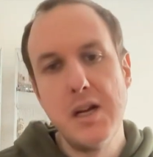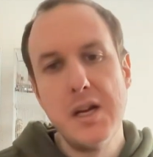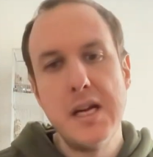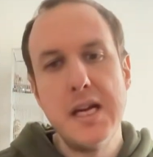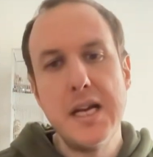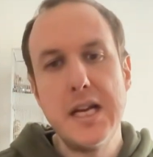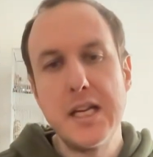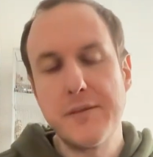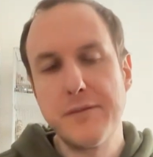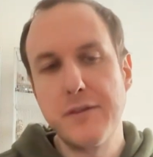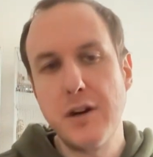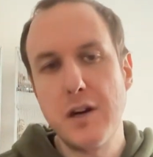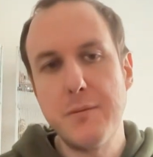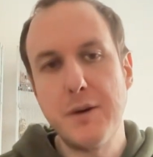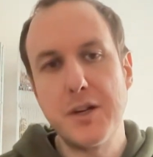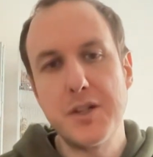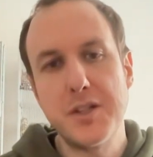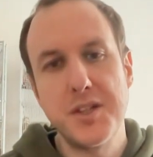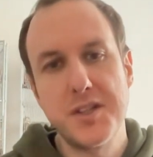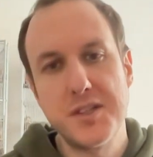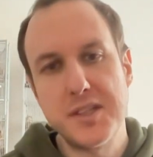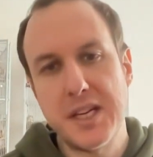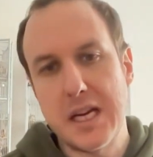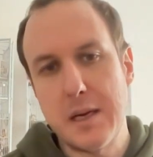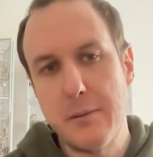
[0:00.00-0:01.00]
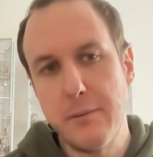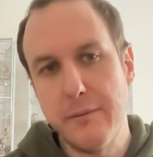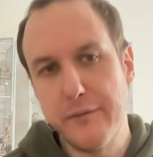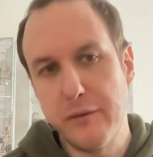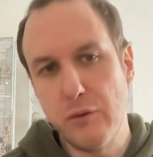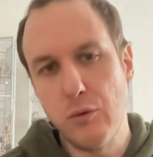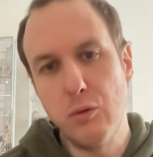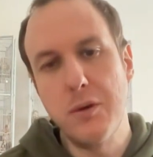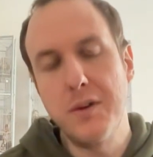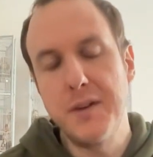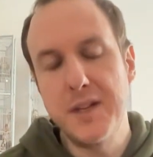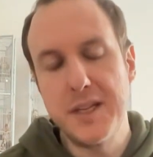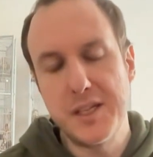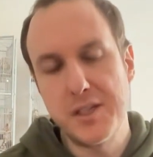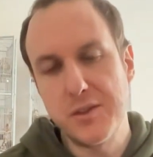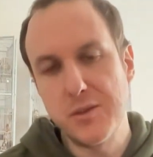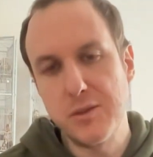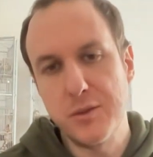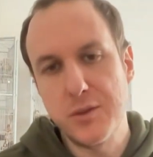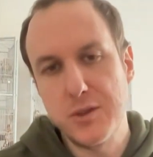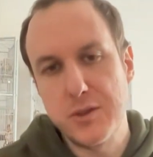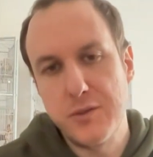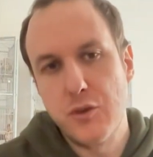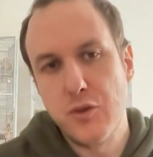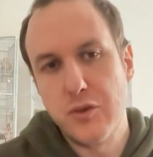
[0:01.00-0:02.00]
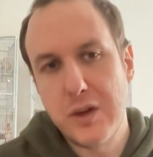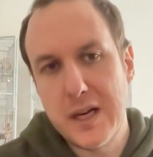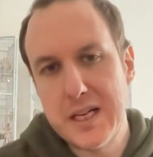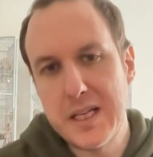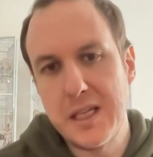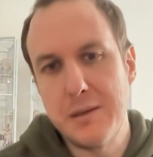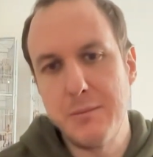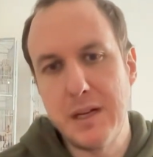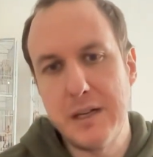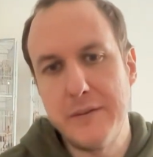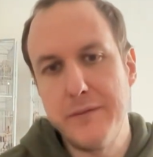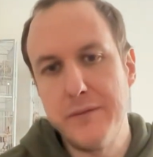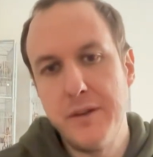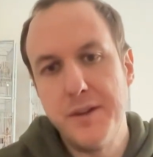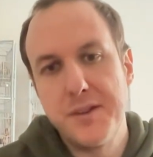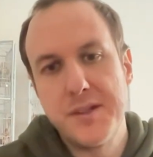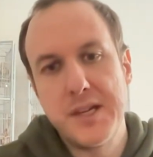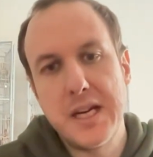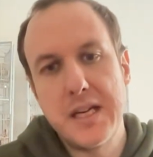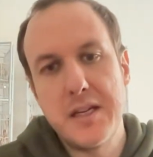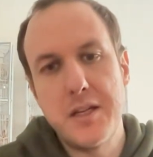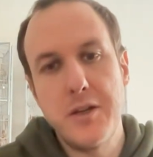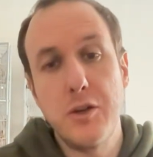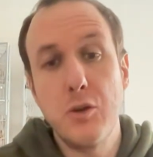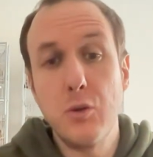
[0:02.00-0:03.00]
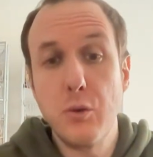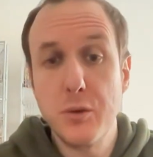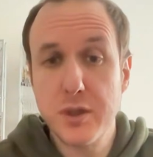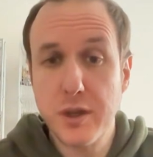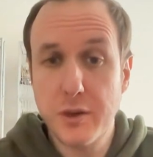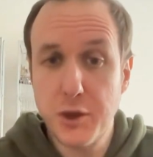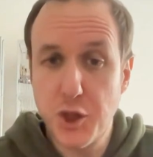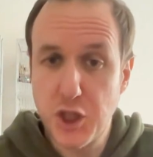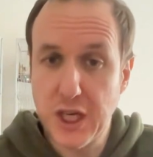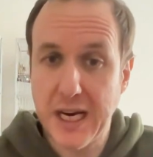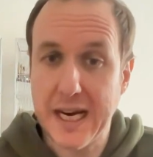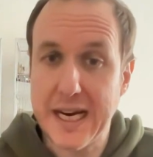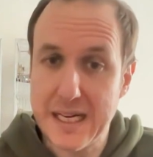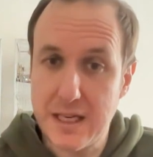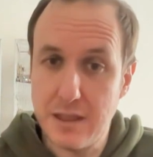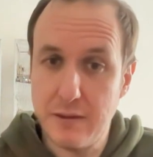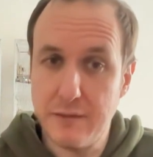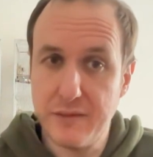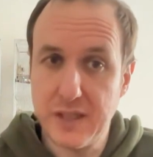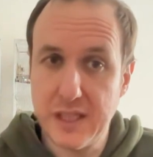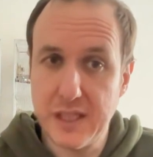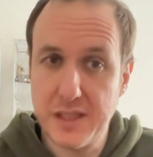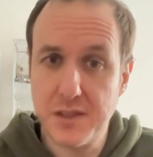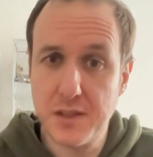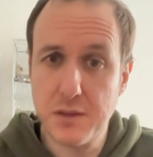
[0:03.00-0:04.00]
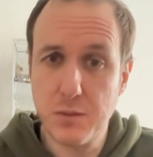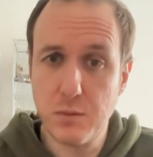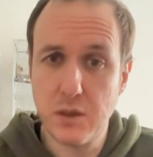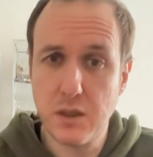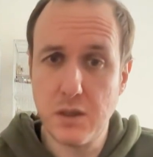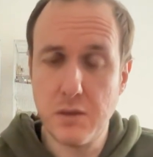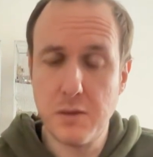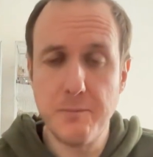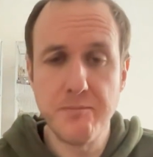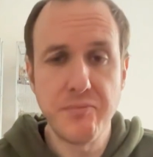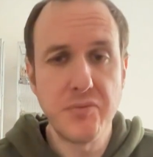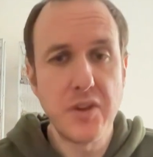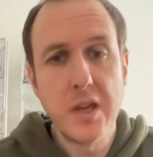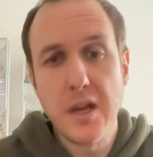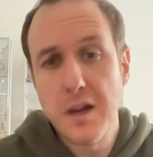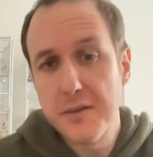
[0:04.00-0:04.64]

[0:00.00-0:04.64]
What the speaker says: It's very much the same for all of these sorts of training methods. And you can also chain things as well.